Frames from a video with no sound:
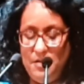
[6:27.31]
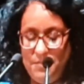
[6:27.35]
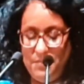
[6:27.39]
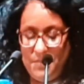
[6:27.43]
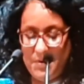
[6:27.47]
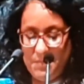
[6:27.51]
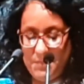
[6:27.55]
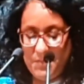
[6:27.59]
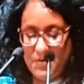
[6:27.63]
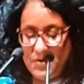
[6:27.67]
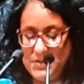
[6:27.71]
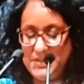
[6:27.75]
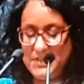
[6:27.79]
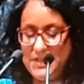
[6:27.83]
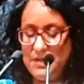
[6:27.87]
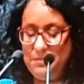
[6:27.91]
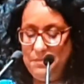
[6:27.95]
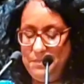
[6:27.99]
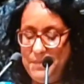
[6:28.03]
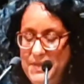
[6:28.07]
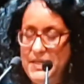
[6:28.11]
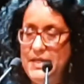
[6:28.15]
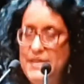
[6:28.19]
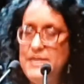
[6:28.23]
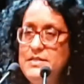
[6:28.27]
promoting
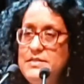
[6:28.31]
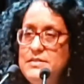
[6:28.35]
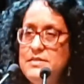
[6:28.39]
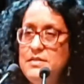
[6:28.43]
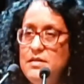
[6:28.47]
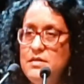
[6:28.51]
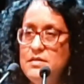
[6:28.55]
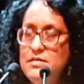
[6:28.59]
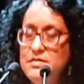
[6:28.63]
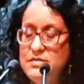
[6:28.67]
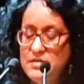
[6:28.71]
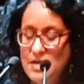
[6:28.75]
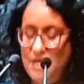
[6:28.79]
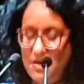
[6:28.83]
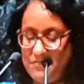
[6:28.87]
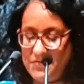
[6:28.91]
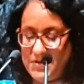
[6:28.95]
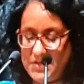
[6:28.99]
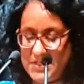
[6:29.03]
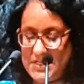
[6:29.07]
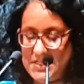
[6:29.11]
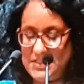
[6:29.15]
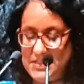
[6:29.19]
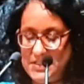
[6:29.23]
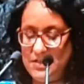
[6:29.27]
peace,
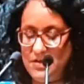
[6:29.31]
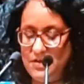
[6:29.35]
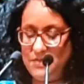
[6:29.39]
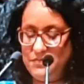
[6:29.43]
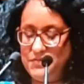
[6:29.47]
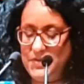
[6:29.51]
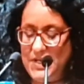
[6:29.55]
sovereignty of